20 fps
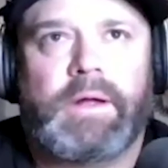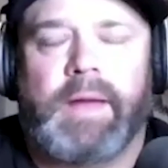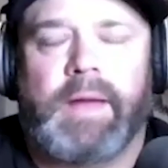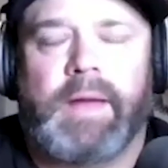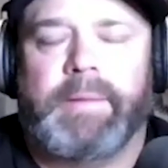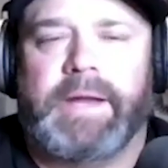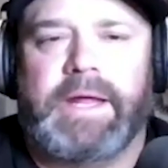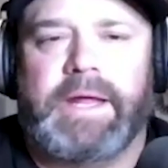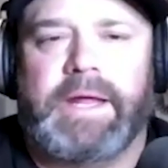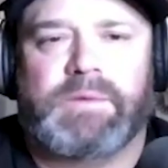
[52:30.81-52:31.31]
I
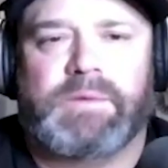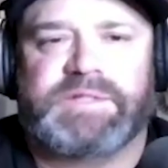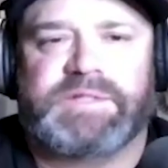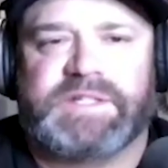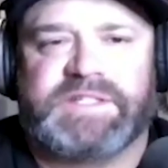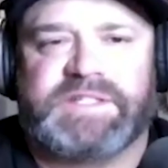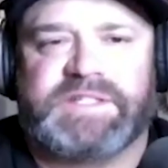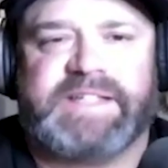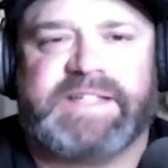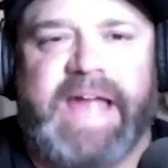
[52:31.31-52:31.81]
mean, he was
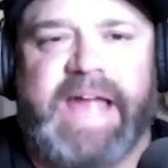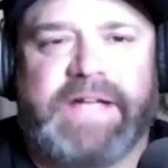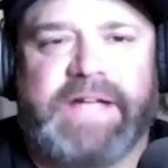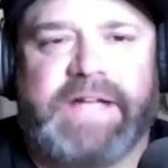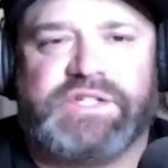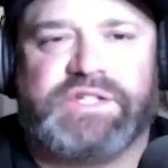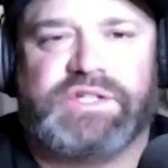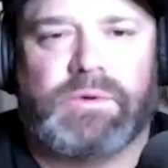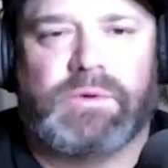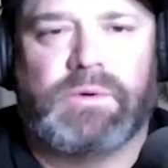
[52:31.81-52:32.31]
a
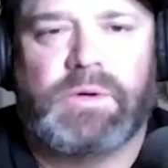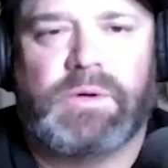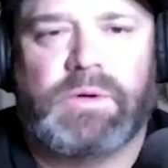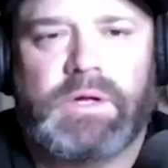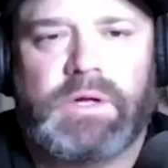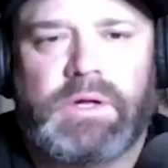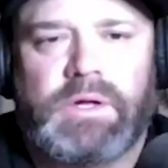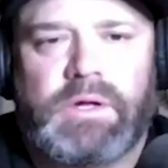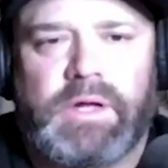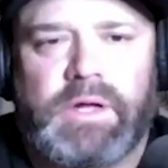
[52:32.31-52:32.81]
statue
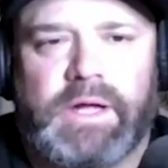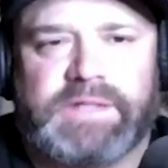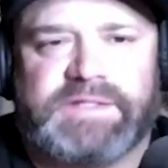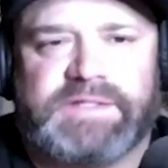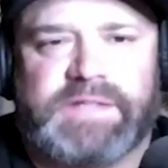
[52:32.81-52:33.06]
at